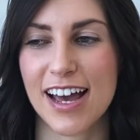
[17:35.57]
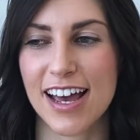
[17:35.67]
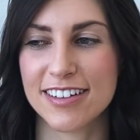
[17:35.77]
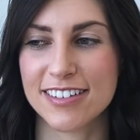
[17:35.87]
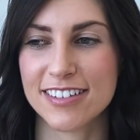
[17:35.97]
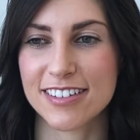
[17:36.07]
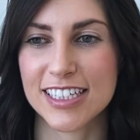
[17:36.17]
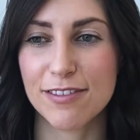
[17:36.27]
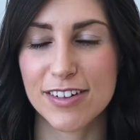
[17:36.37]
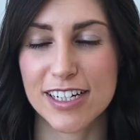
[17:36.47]
And
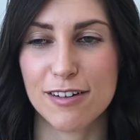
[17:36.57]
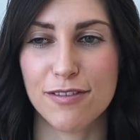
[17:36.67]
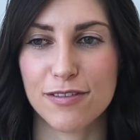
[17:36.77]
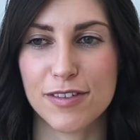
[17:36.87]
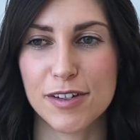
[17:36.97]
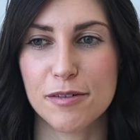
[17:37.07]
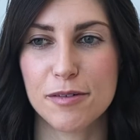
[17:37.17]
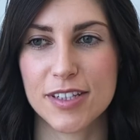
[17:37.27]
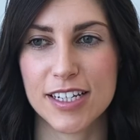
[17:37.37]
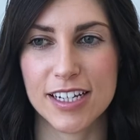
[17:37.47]
even if you
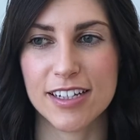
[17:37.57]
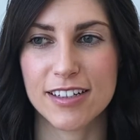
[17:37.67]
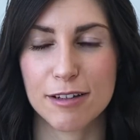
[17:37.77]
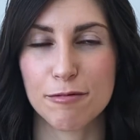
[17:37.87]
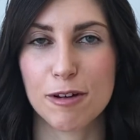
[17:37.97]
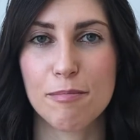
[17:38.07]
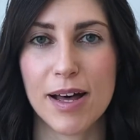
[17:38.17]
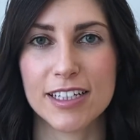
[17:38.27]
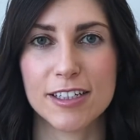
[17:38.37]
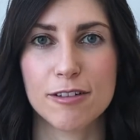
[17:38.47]
see some
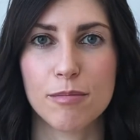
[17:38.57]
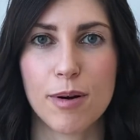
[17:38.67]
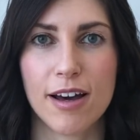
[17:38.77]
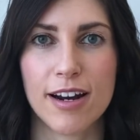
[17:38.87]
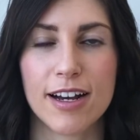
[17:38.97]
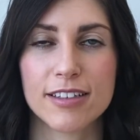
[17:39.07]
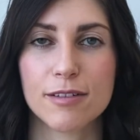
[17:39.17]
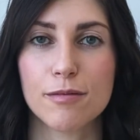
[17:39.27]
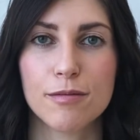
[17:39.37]
compelling new product,